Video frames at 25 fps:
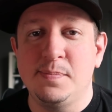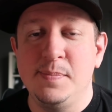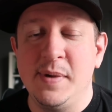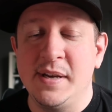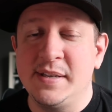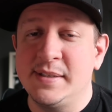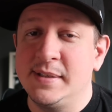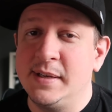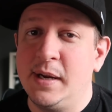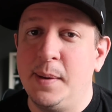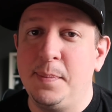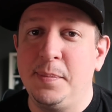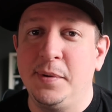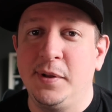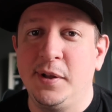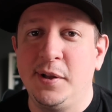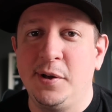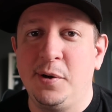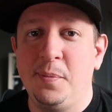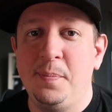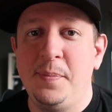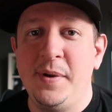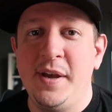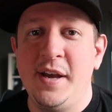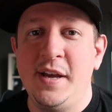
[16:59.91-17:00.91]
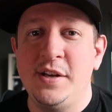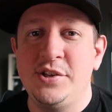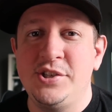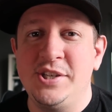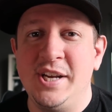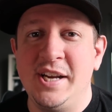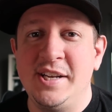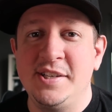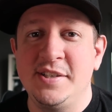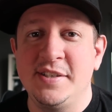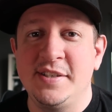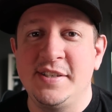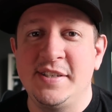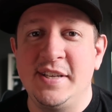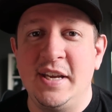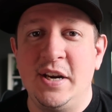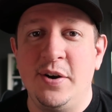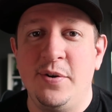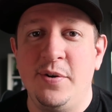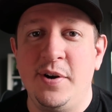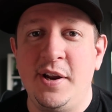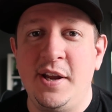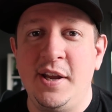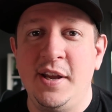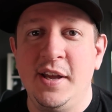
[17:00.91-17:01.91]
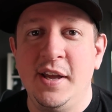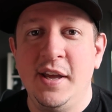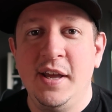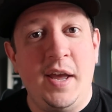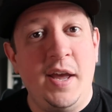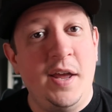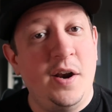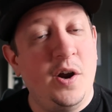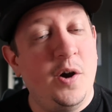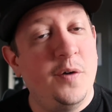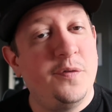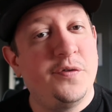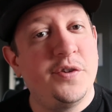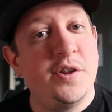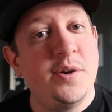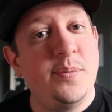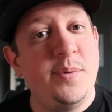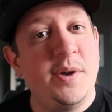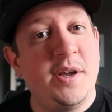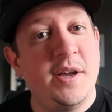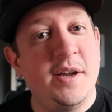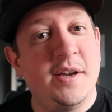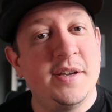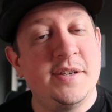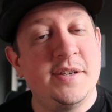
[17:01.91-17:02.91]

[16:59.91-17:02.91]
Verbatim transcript: mix it up a little bit, change the scenery, and hopefully we can